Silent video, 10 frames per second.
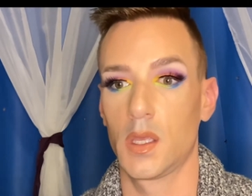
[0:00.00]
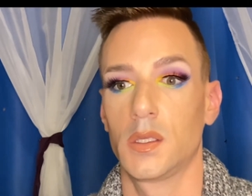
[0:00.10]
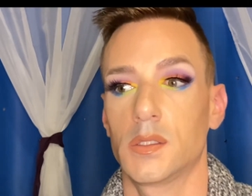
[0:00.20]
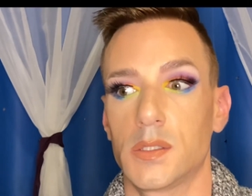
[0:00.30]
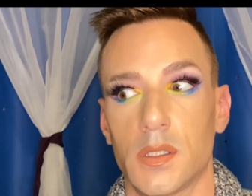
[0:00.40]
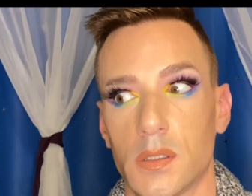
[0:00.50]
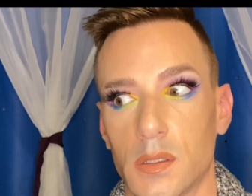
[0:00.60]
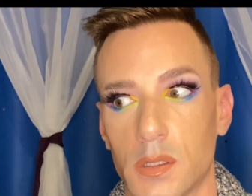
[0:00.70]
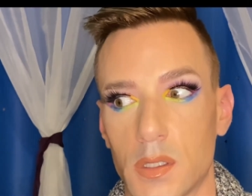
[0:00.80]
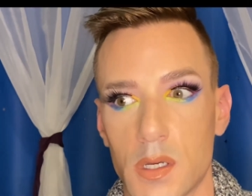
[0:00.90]
Did a
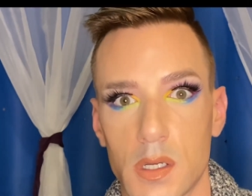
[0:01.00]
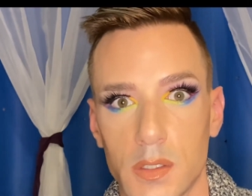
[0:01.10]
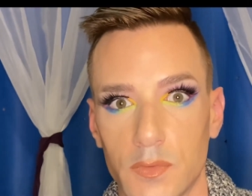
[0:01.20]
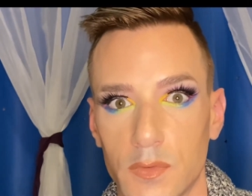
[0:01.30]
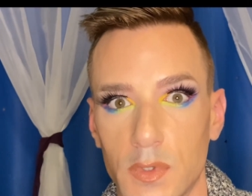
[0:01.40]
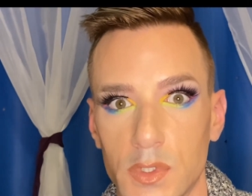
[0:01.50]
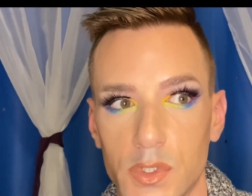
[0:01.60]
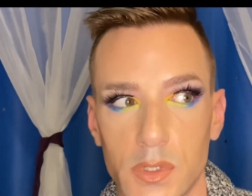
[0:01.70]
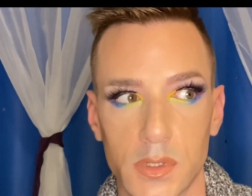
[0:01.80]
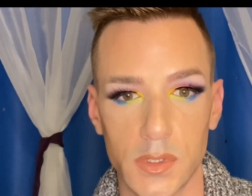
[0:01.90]
lot of
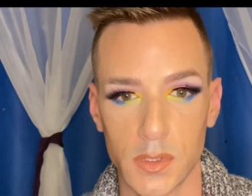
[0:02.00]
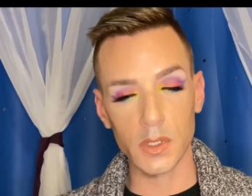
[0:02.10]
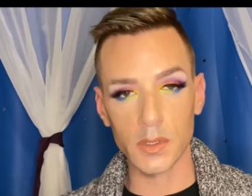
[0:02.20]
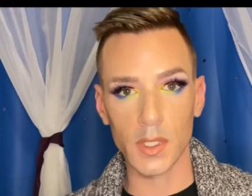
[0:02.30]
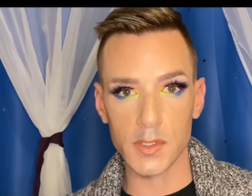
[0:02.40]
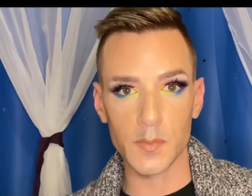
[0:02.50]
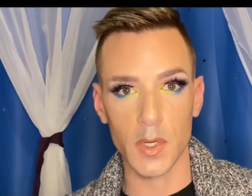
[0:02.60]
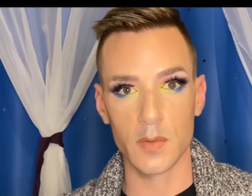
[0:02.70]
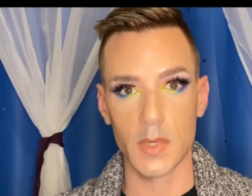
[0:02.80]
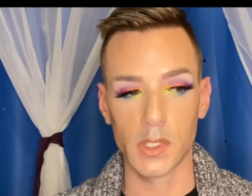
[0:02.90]
adventures and
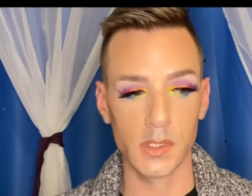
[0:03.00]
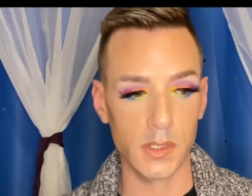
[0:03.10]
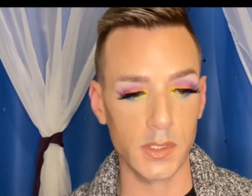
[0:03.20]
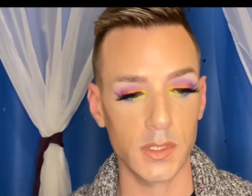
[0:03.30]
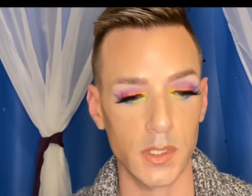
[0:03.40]
experienced.